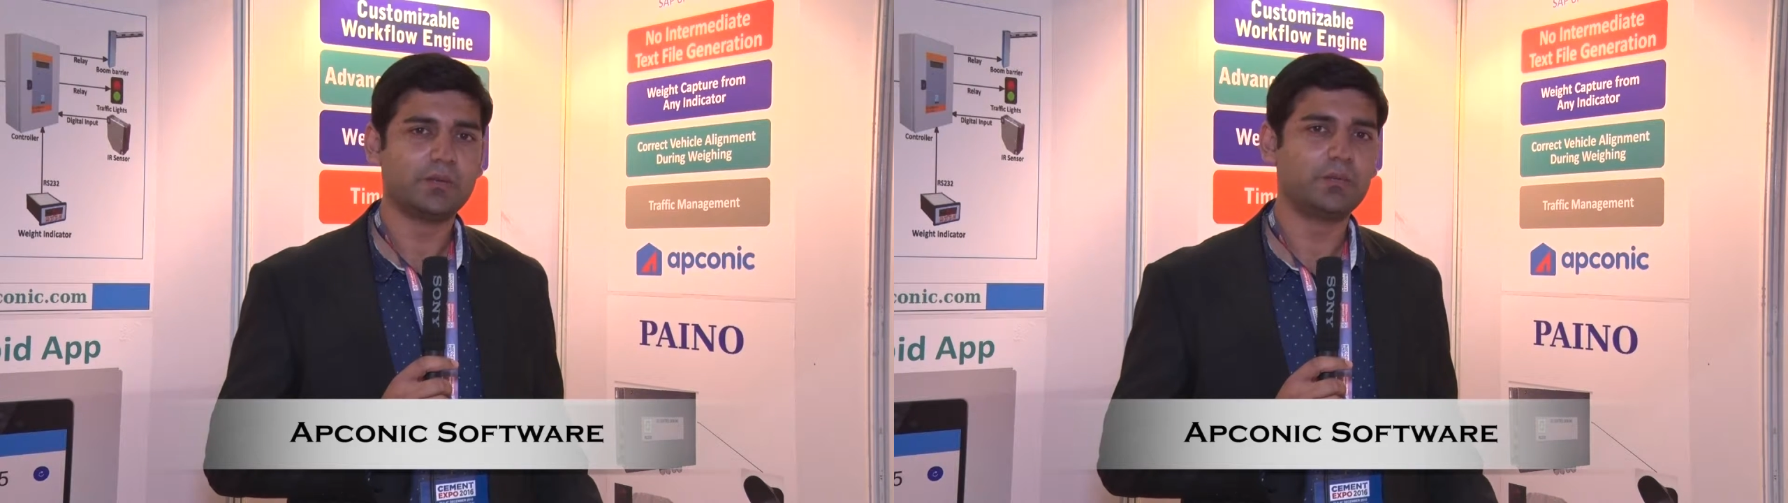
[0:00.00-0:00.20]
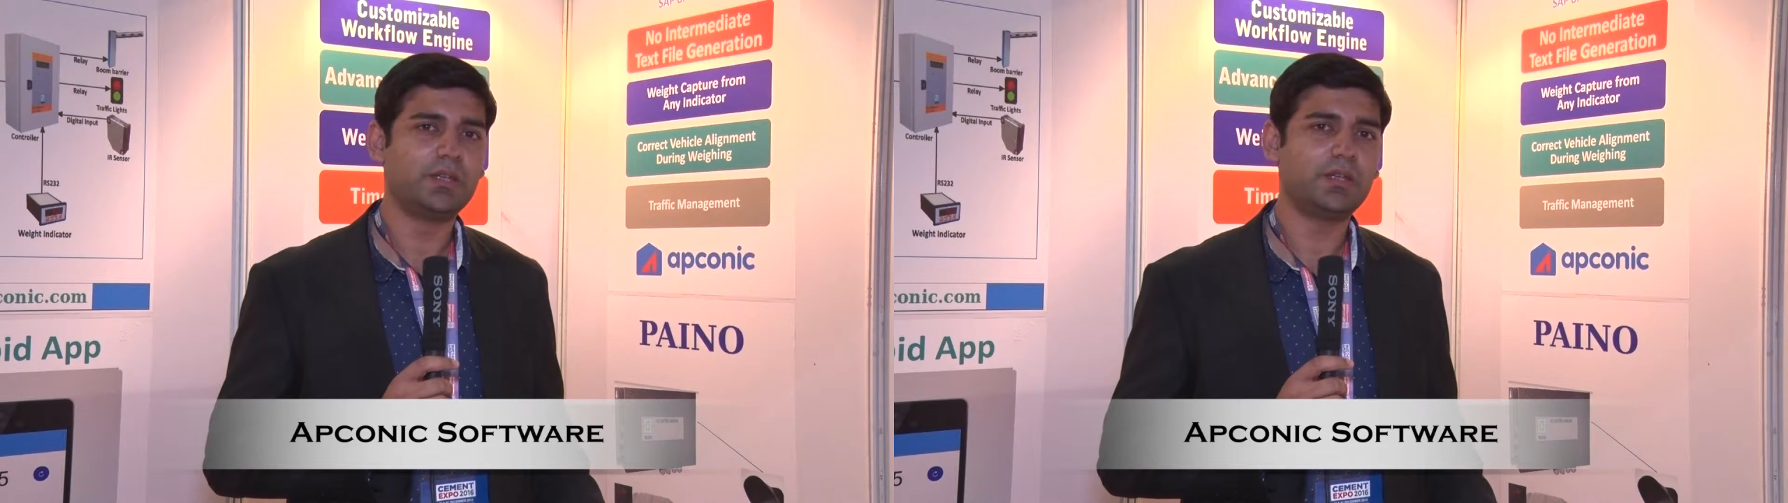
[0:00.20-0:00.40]

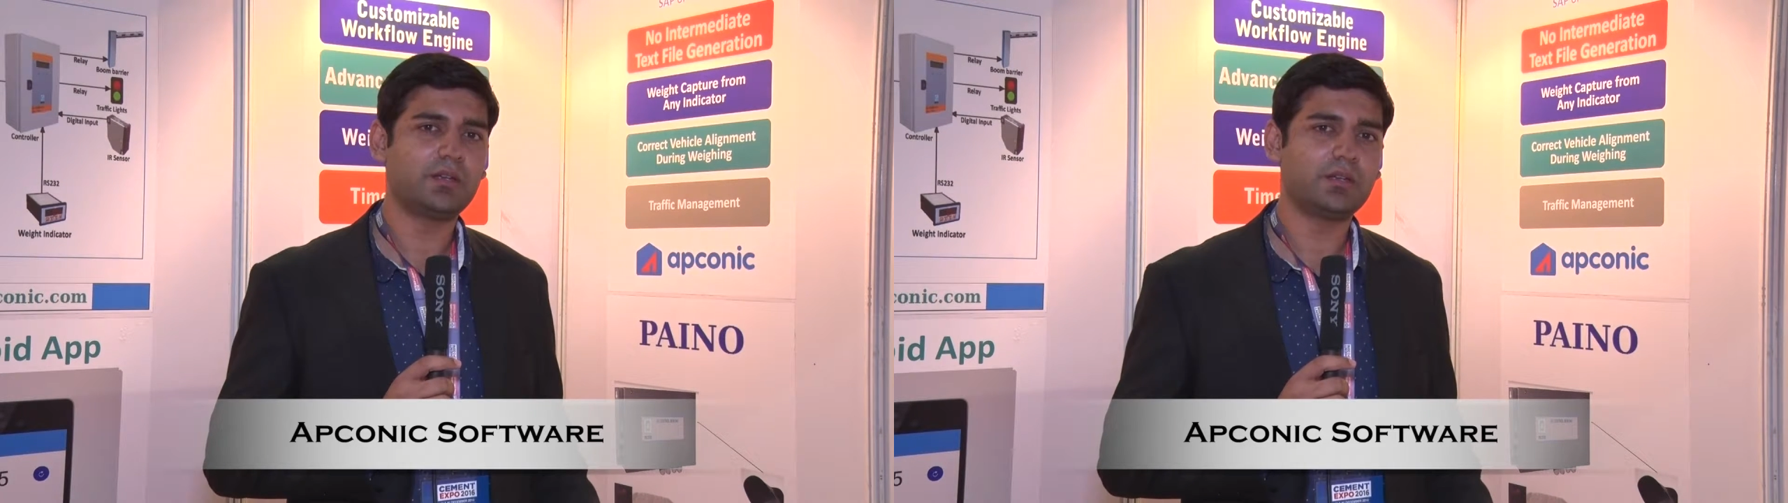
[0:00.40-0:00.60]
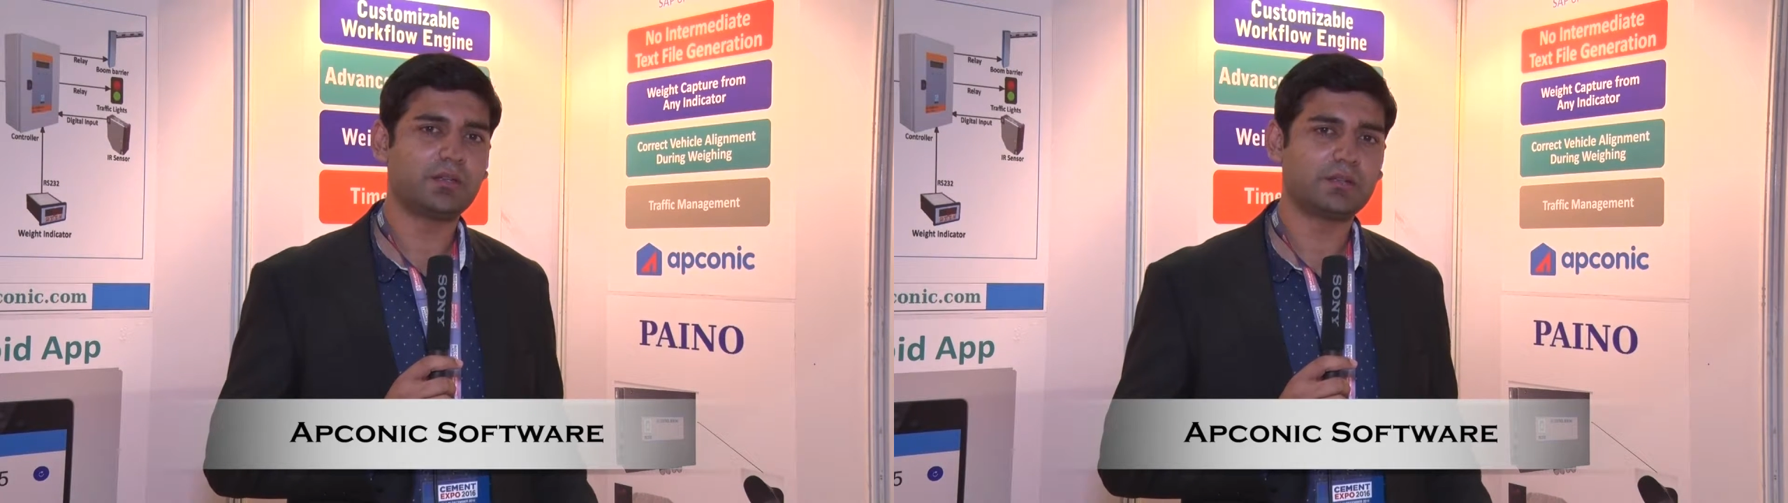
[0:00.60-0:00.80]
we
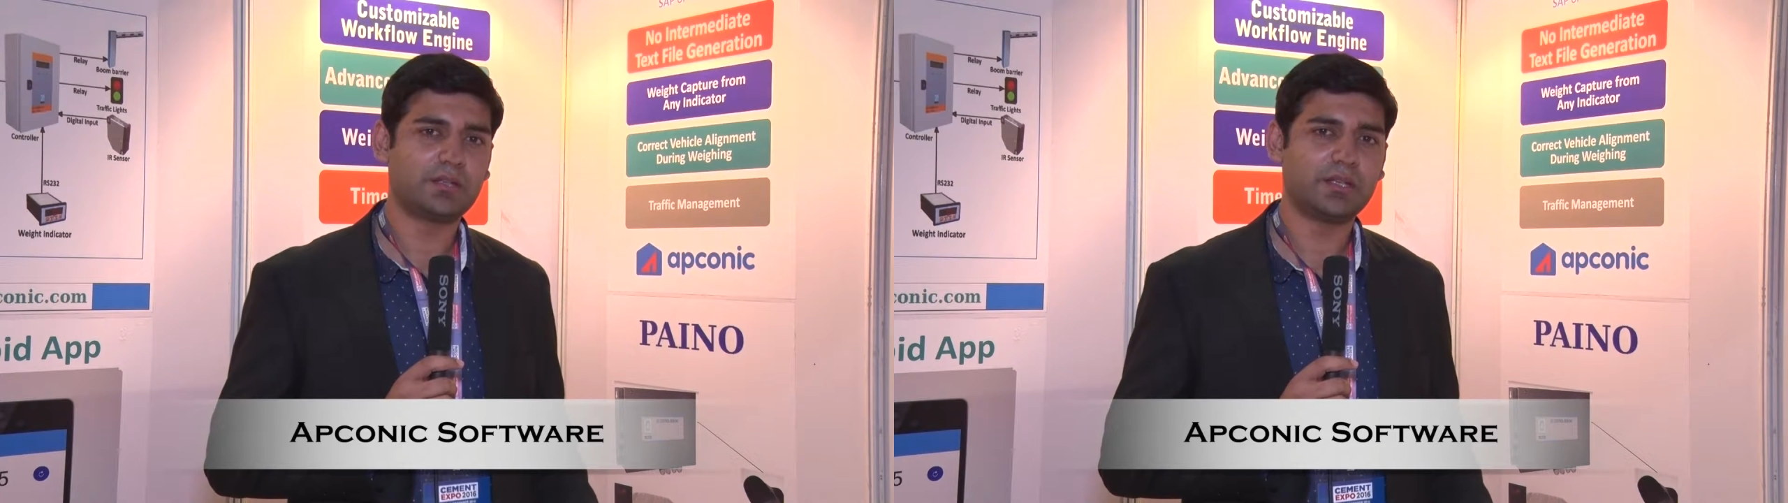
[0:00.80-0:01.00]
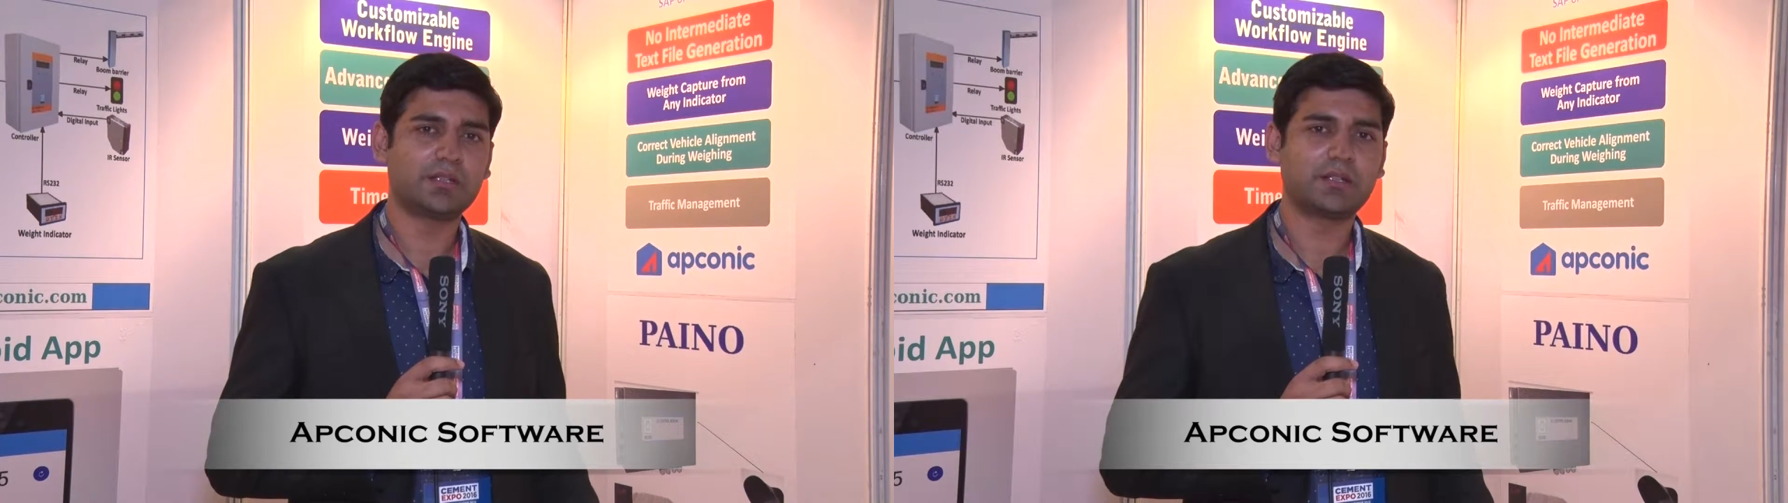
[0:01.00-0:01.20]

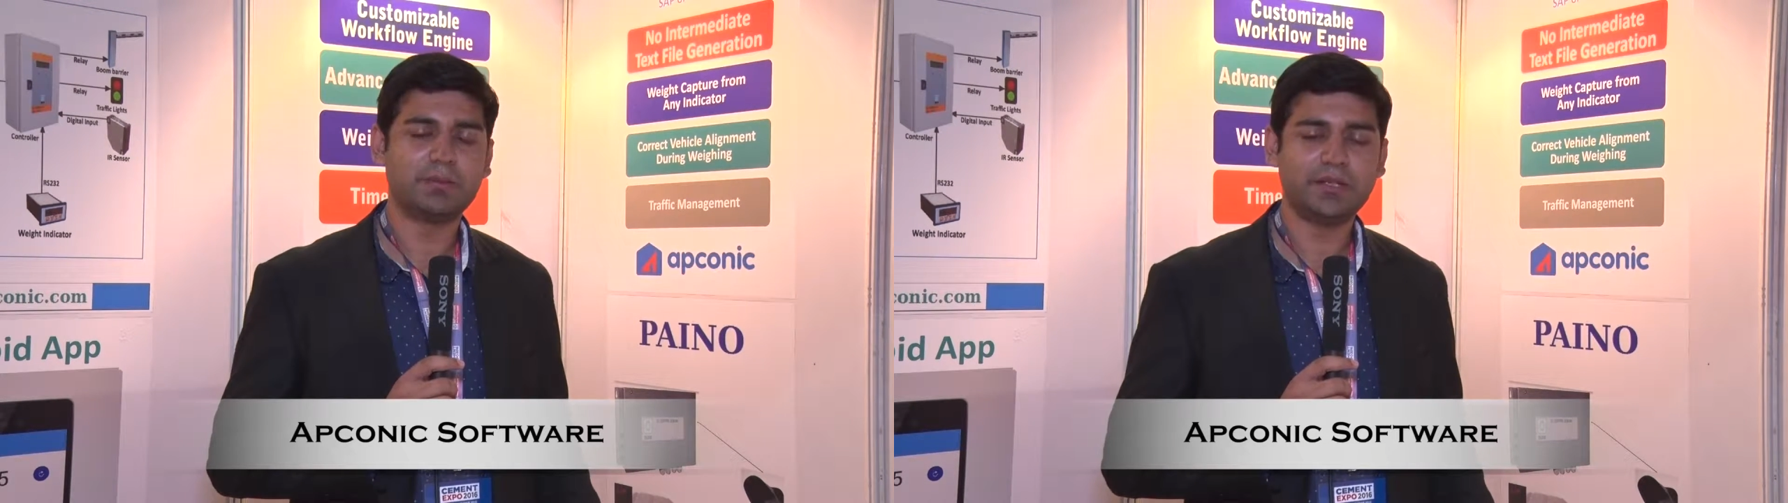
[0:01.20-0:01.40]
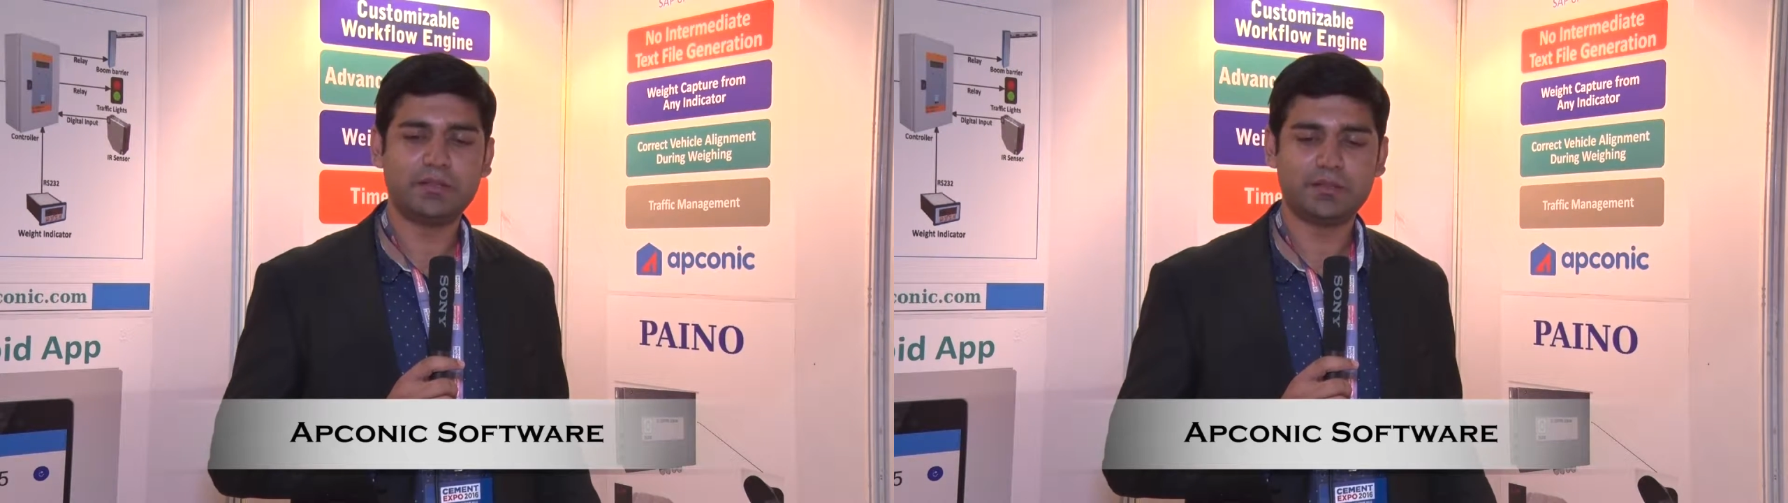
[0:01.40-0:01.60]
take the
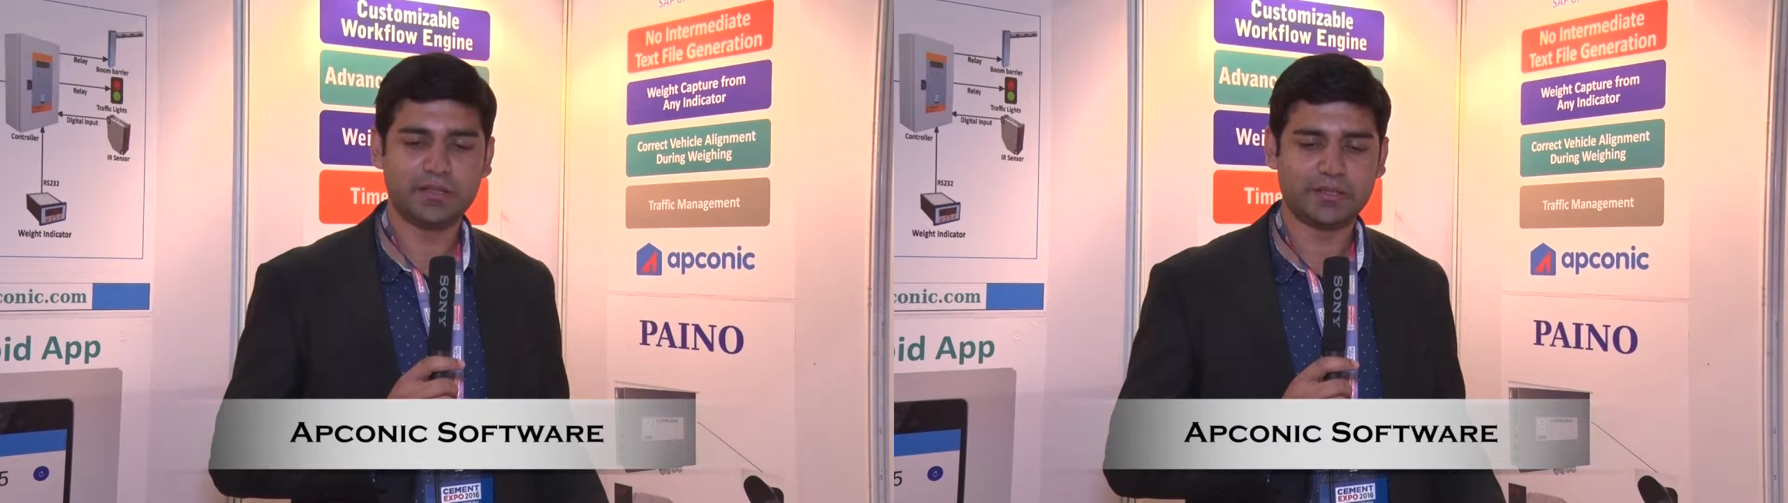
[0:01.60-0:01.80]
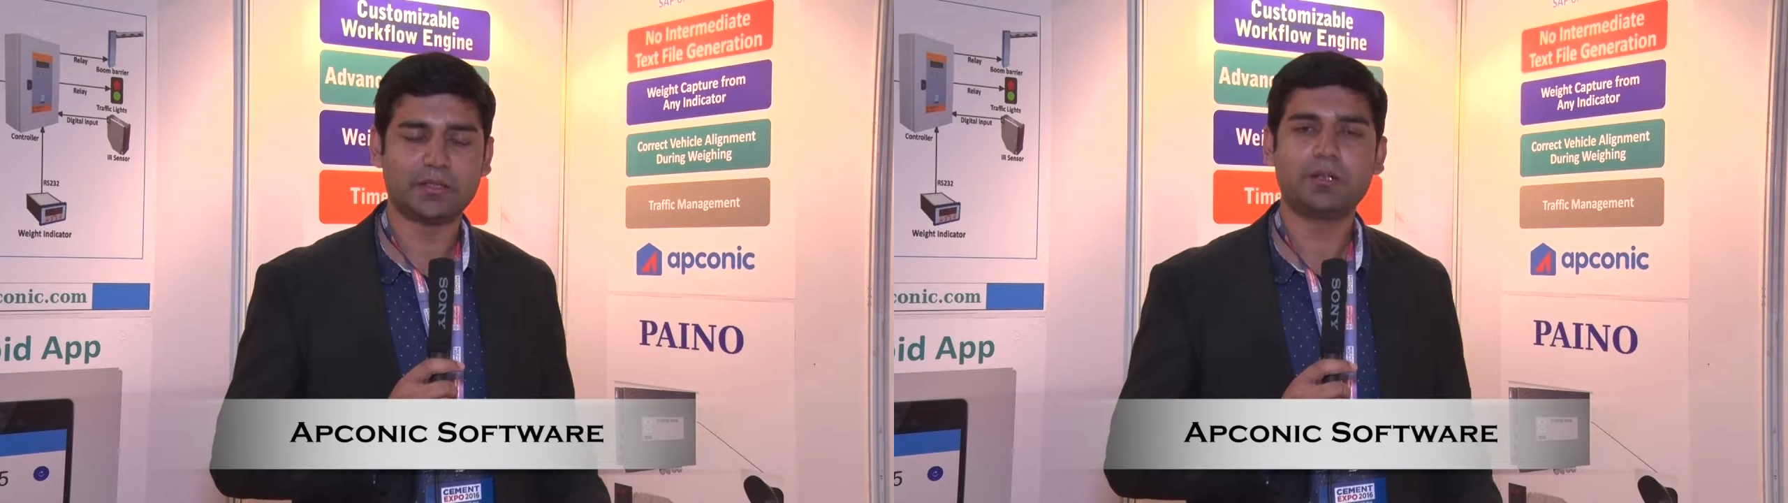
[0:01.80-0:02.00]
complete
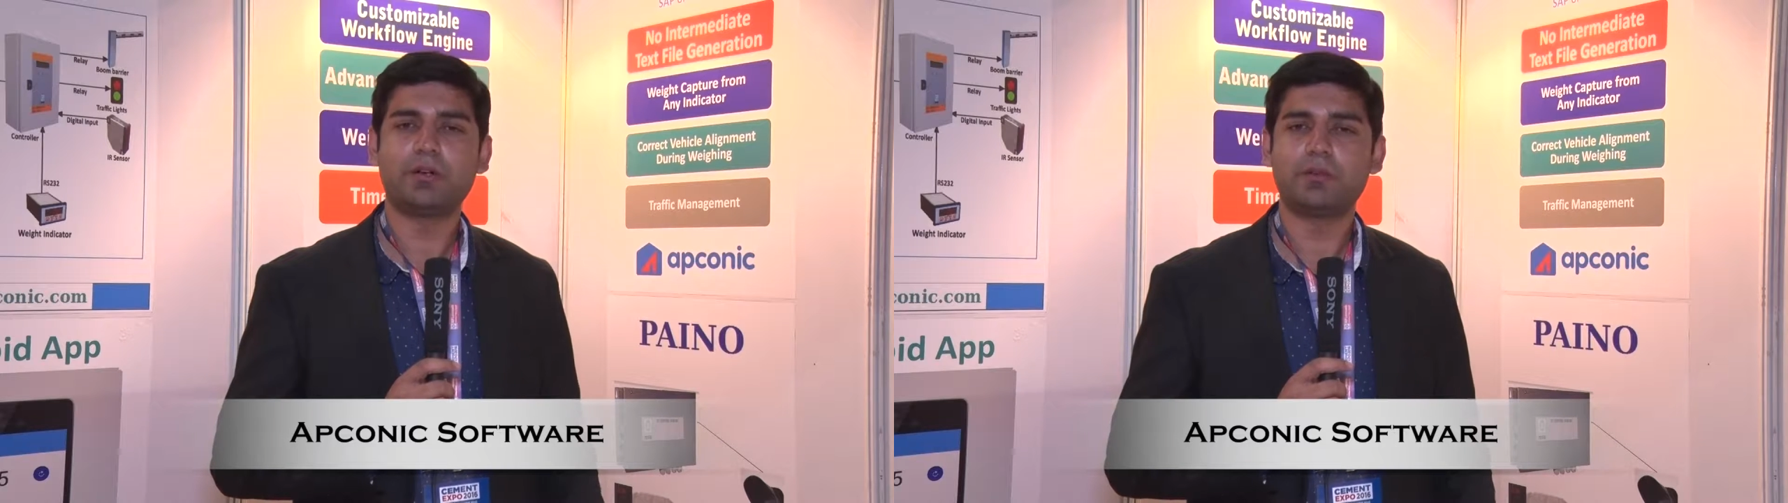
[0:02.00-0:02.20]
data